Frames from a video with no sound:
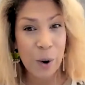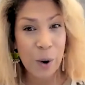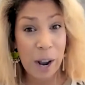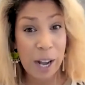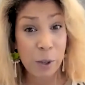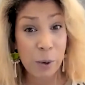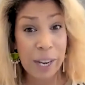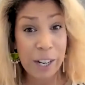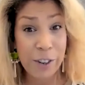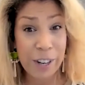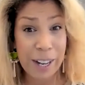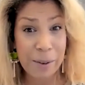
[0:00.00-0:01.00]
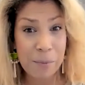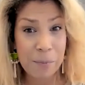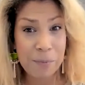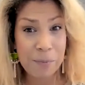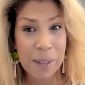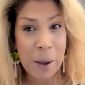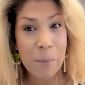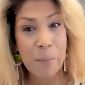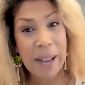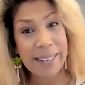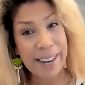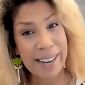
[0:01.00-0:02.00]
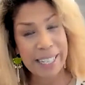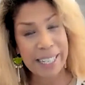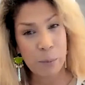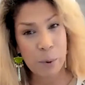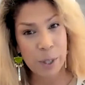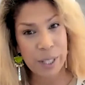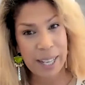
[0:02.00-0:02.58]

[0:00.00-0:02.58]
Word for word: graduation by 90%.